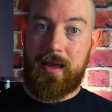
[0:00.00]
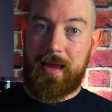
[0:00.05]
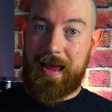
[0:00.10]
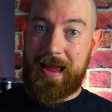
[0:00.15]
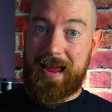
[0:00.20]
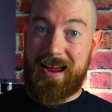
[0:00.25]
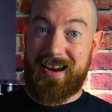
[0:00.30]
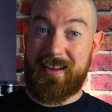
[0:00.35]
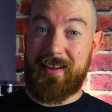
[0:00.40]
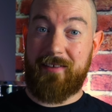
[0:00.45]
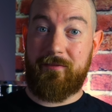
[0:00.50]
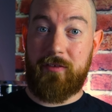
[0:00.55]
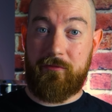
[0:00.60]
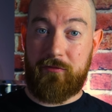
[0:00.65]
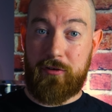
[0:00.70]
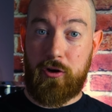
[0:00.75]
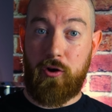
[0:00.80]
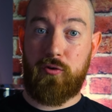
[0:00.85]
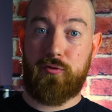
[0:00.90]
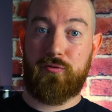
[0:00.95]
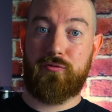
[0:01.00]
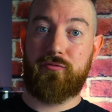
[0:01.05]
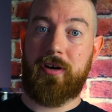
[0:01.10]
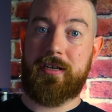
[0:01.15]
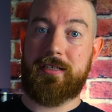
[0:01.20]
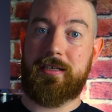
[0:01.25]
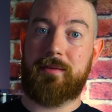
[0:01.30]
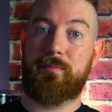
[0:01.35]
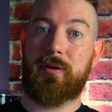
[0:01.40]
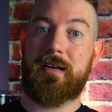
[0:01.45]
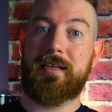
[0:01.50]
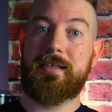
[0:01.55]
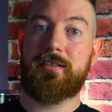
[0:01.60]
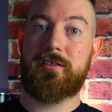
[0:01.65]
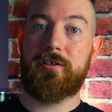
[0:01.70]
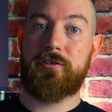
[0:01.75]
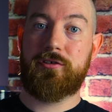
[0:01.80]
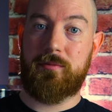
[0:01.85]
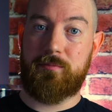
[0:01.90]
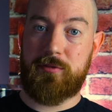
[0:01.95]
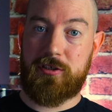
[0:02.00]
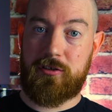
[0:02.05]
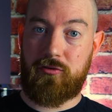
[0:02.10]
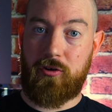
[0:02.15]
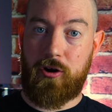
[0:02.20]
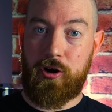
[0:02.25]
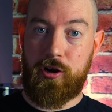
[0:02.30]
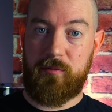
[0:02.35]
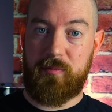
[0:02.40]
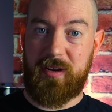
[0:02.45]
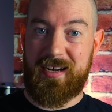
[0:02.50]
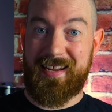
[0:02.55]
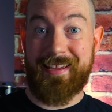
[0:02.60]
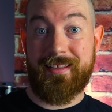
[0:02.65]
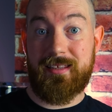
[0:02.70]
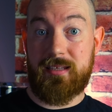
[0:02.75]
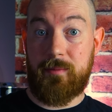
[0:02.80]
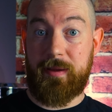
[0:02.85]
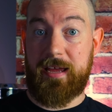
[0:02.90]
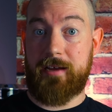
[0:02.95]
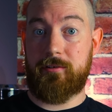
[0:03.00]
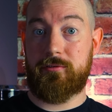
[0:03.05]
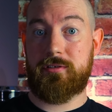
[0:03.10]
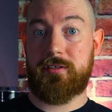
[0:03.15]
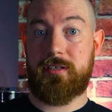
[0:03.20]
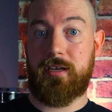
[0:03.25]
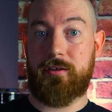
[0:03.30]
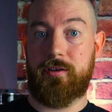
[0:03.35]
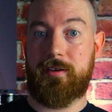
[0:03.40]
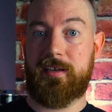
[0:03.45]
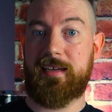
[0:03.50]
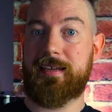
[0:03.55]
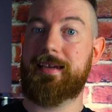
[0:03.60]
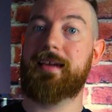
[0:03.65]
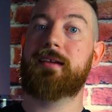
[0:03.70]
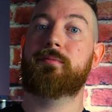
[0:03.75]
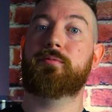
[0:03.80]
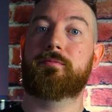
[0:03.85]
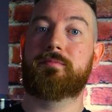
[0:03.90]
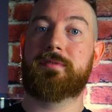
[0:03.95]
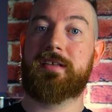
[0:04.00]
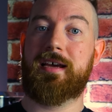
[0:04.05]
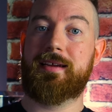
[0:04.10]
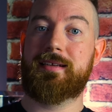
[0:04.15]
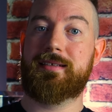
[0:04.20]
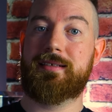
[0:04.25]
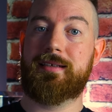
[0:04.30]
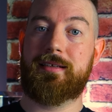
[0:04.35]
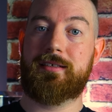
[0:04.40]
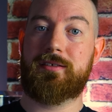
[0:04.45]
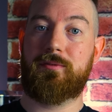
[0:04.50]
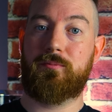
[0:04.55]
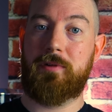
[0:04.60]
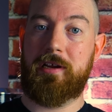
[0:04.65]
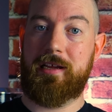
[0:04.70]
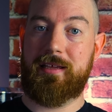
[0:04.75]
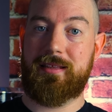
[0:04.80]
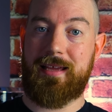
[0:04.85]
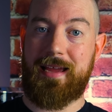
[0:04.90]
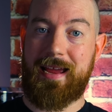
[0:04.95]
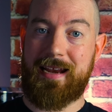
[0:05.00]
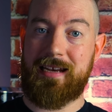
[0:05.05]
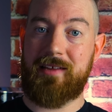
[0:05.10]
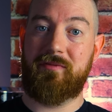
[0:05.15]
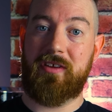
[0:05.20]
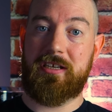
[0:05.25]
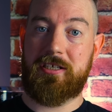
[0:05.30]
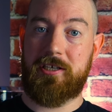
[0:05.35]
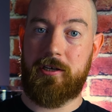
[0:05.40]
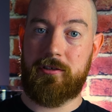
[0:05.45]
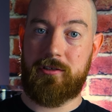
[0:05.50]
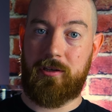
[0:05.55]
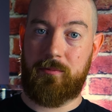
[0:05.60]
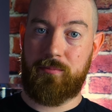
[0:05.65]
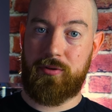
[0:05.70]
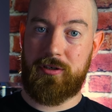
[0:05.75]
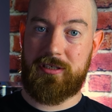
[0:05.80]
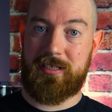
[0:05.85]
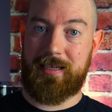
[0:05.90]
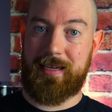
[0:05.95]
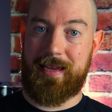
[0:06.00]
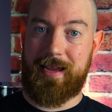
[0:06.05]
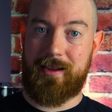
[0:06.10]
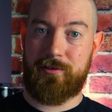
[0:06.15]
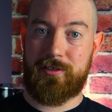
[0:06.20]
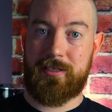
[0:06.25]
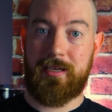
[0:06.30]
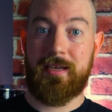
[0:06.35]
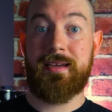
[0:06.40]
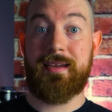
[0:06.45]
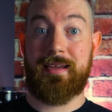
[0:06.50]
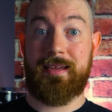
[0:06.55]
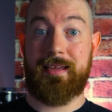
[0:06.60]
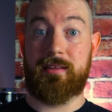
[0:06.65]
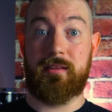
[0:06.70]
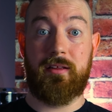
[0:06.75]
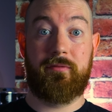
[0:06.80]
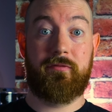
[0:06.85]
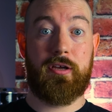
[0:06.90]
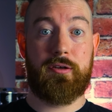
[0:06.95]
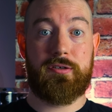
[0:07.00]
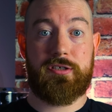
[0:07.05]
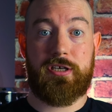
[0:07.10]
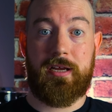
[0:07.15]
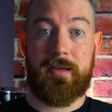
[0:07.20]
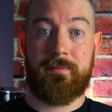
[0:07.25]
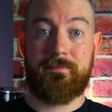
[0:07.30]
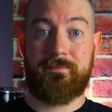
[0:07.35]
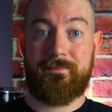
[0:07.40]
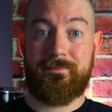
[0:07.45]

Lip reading: and if you've not already, please do subscribe and hit the bell so you can keep updated with any videos I'm putting out in the future.